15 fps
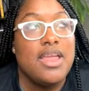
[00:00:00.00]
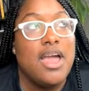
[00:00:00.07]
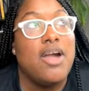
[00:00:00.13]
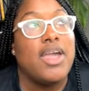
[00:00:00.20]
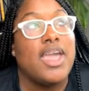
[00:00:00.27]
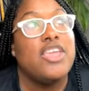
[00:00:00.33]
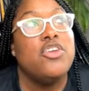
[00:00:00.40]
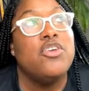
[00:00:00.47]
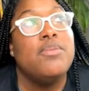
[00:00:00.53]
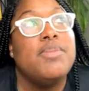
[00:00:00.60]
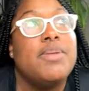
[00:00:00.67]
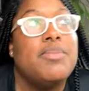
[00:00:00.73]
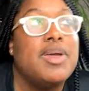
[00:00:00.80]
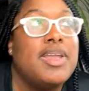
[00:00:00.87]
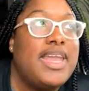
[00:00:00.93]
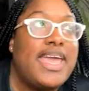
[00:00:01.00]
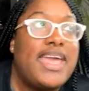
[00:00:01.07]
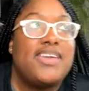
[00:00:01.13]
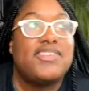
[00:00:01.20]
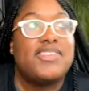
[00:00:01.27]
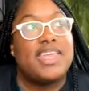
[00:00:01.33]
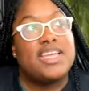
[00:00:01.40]
Okay, you remember
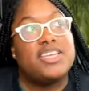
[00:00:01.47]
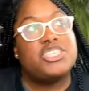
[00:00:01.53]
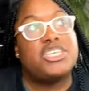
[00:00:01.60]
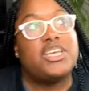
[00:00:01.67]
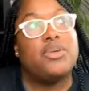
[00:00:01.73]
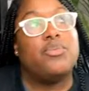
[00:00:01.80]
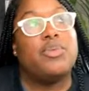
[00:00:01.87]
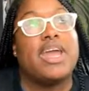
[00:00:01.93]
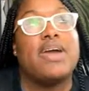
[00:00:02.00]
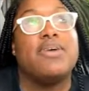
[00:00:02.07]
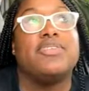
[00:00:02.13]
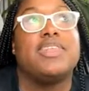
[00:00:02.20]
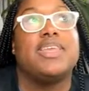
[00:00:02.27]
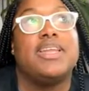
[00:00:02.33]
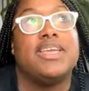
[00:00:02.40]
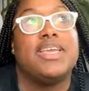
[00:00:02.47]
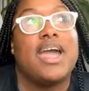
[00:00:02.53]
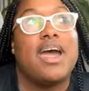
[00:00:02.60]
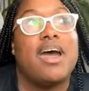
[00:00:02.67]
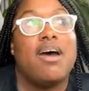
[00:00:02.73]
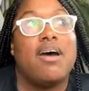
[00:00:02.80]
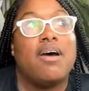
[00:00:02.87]
last session when I was telling
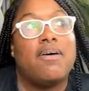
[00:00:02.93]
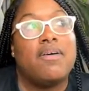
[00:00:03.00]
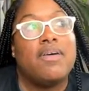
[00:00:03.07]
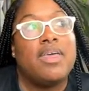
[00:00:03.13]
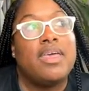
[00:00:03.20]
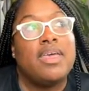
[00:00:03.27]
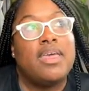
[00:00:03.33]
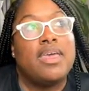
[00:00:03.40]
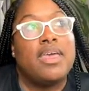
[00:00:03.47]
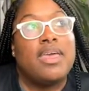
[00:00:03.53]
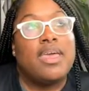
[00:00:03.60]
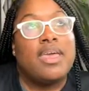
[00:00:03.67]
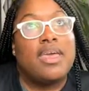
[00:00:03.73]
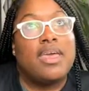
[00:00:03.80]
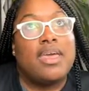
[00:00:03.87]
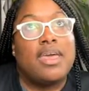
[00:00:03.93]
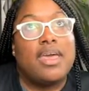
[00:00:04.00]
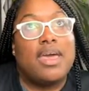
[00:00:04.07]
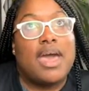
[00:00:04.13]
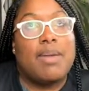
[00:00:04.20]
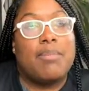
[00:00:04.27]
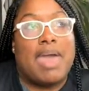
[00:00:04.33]
y'all
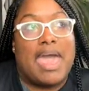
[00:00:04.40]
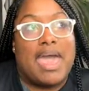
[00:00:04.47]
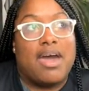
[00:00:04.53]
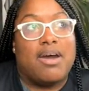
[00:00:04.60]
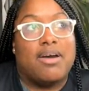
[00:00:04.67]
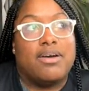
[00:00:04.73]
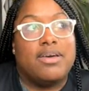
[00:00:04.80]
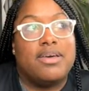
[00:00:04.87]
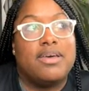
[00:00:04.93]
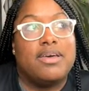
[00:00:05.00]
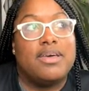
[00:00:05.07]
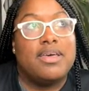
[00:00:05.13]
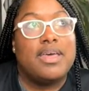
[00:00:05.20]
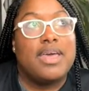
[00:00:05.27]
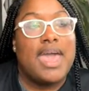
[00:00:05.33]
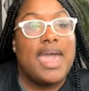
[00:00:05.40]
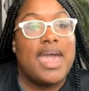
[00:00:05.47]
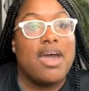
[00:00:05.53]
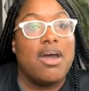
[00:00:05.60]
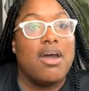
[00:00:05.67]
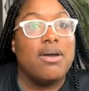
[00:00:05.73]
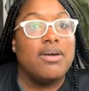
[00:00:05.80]
about
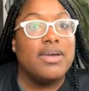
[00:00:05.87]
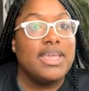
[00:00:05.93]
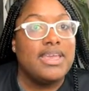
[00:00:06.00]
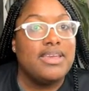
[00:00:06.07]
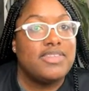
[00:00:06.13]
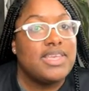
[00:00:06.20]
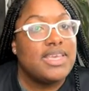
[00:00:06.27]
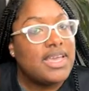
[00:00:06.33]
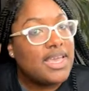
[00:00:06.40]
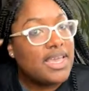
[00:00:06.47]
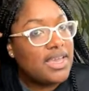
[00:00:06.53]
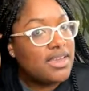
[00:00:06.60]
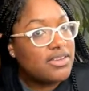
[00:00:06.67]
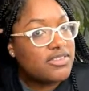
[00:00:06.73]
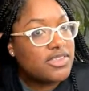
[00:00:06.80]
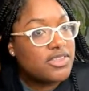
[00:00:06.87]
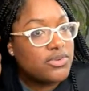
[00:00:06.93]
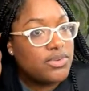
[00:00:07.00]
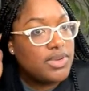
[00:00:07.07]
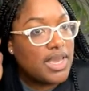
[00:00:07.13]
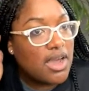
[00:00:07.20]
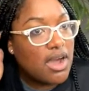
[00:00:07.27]
how easy it is to
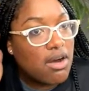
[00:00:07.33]
get